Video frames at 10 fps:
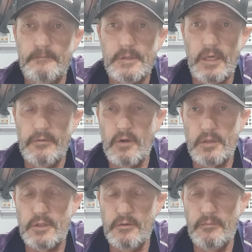So you've
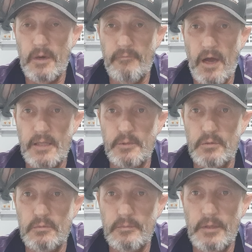got
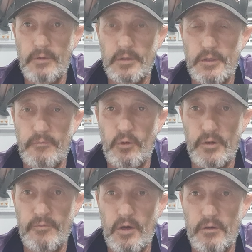
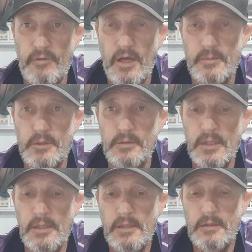240 volt available,
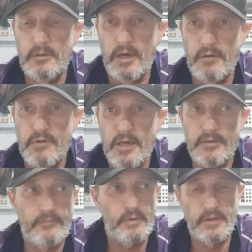
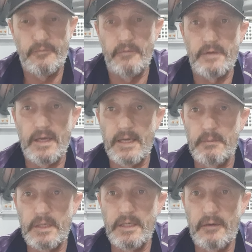running through your 15
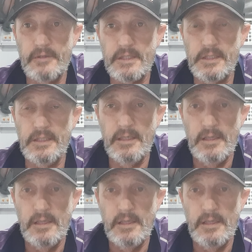amp lead, obviously.